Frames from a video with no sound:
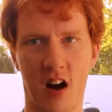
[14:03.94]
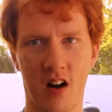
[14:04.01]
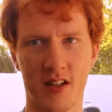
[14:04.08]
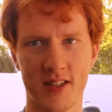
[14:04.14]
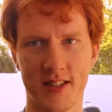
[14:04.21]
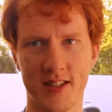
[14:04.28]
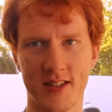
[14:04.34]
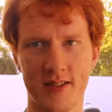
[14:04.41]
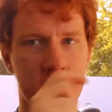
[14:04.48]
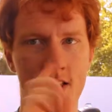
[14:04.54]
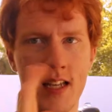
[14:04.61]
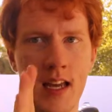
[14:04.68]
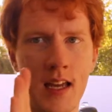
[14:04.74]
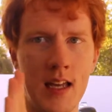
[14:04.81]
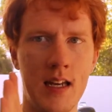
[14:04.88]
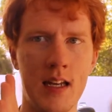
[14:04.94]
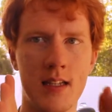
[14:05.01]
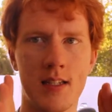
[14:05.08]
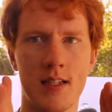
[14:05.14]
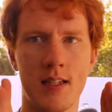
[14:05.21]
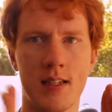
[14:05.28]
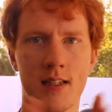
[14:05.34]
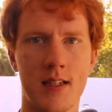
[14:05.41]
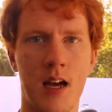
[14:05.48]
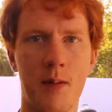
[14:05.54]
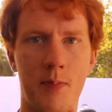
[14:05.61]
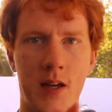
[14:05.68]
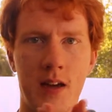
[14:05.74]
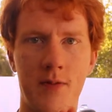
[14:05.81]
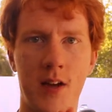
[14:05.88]
arc. Sega needs to
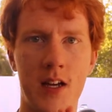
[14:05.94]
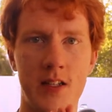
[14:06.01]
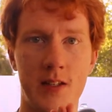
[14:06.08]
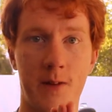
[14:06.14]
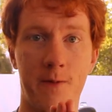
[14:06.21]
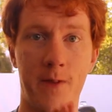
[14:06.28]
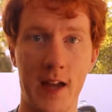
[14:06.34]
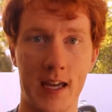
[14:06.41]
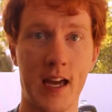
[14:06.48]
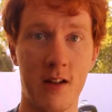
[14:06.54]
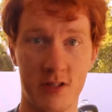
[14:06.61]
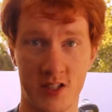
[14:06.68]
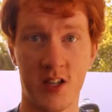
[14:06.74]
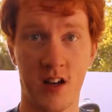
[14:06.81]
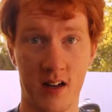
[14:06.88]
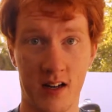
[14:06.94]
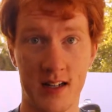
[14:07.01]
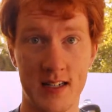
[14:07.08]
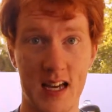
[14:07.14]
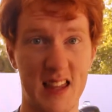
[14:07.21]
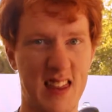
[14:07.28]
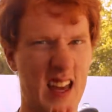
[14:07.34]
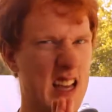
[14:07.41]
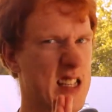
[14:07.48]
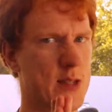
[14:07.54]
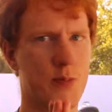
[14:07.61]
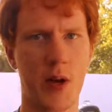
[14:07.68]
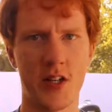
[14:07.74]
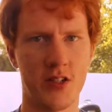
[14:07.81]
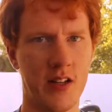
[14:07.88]
stop giving us a fake-out Sonic death,
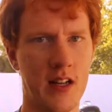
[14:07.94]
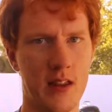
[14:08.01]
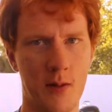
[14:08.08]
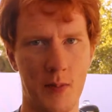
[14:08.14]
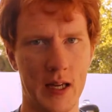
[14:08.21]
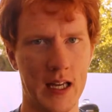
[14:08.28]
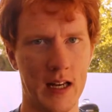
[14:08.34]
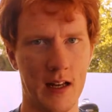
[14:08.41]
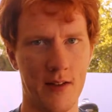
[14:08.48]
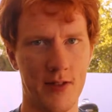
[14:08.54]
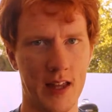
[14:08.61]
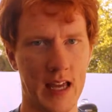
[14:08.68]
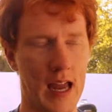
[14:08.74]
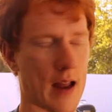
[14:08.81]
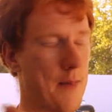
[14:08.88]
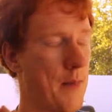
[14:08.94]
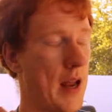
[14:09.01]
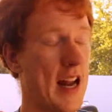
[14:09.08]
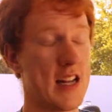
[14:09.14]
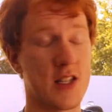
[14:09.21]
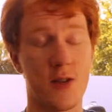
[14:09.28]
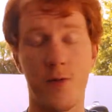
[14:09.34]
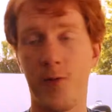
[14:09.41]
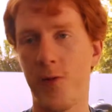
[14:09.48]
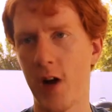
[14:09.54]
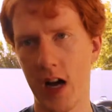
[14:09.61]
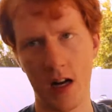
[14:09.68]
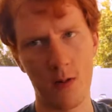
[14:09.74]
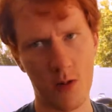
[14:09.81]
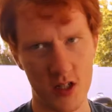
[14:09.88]
especially at the beginning of the game. It's
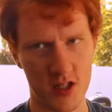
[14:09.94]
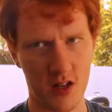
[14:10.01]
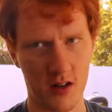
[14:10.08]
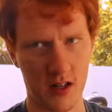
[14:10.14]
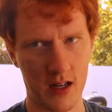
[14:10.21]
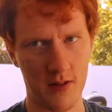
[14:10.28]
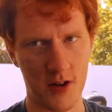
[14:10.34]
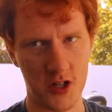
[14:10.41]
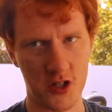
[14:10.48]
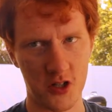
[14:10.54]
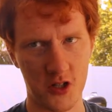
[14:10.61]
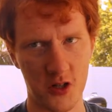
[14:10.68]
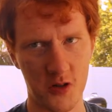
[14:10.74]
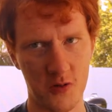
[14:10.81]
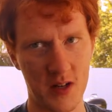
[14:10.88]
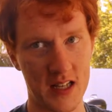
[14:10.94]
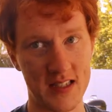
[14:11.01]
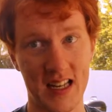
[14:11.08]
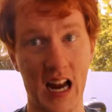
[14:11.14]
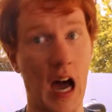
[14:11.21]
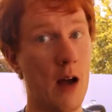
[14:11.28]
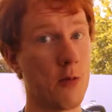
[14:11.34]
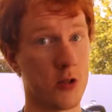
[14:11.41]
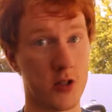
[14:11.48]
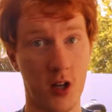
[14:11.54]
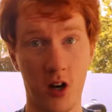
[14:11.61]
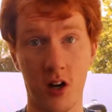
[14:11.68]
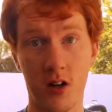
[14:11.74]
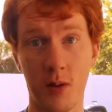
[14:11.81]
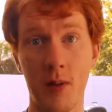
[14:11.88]
fine when Sonic Adventure 2 does it. I will
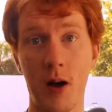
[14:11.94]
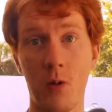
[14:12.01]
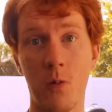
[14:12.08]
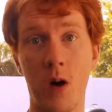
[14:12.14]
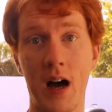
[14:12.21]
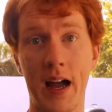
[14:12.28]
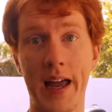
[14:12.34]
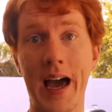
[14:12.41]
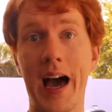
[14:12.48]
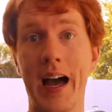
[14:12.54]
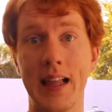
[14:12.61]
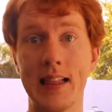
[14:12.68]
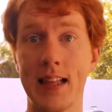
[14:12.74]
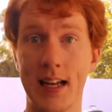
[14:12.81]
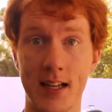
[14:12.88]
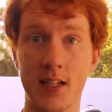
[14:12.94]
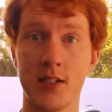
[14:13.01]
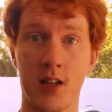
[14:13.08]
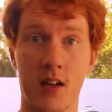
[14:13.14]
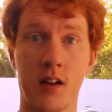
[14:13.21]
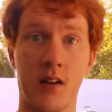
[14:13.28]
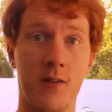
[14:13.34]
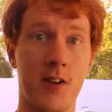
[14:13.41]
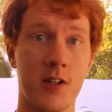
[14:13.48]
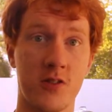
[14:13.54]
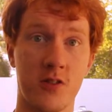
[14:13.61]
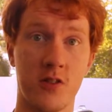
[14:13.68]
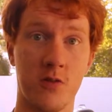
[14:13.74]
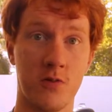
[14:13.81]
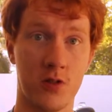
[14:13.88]
talk about why I like Sonic Adventure
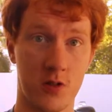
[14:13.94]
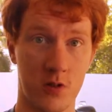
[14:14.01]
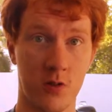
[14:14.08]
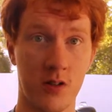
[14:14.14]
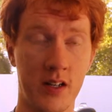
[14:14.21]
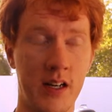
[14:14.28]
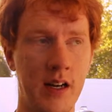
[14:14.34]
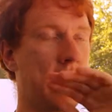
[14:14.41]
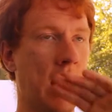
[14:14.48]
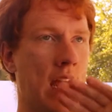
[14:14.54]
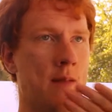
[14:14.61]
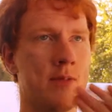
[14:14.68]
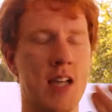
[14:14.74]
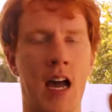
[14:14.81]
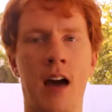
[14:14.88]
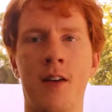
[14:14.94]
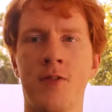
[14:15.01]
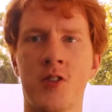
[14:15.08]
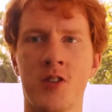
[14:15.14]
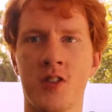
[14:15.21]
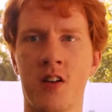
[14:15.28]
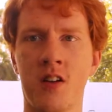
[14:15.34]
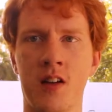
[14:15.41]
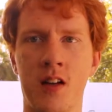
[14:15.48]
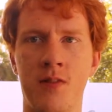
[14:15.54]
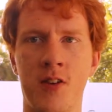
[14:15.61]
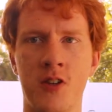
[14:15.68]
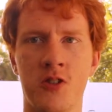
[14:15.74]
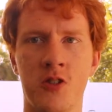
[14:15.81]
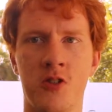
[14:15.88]
2's story. Games after Sonic
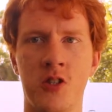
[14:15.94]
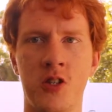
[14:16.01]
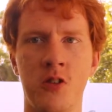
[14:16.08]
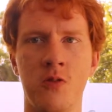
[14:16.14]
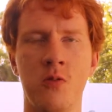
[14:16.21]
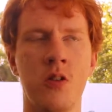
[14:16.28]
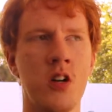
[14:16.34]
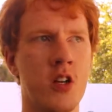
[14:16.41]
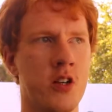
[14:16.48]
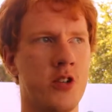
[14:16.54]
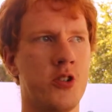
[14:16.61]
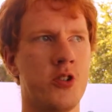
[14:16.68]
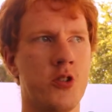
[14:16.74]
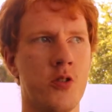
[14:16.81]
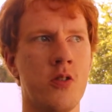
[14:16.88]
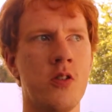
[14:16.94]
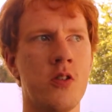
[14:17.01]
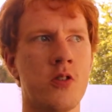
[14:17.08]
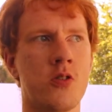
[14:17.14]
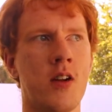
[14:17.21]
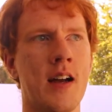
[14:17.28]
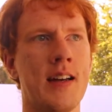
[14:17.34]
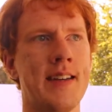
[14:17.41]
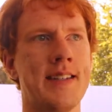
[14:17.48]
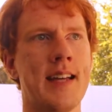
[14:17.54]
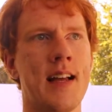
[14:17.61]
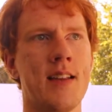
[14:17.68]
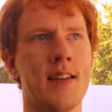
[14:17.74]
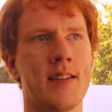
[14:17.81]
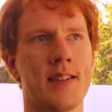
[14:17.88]
Adventure 2 shouldn't try to
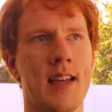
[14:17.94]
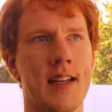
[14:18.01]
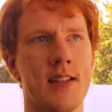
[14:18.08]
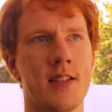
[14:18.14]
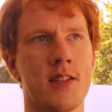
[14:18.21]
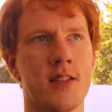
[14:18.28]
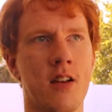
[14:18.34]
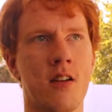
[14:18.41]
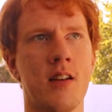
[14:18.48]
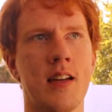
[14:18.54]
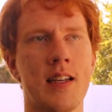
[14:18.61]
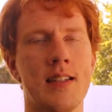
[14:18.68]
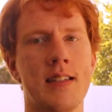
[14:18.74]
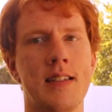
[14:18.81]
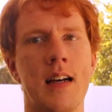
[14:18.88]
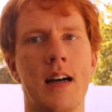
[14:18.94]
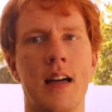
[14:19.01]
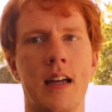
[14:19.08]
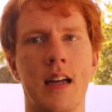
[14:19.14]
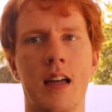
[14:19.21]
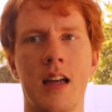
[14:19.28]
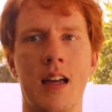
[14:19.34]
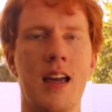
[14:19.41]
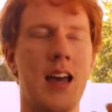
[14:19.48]
tell us that Sonic is dying,